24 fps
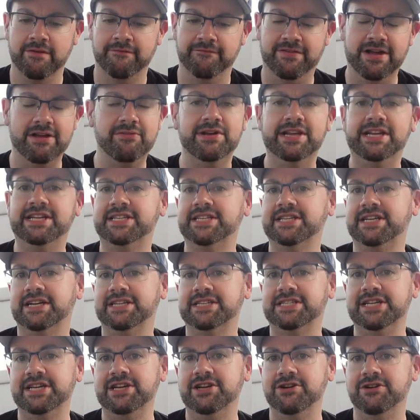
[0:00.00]
Very
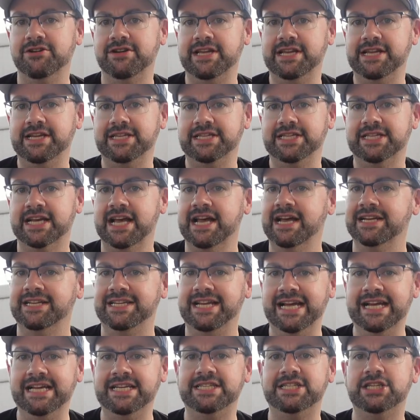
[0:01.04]
disgusting cookies.
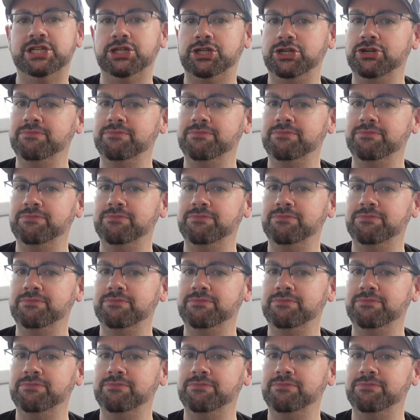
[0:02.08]
Taste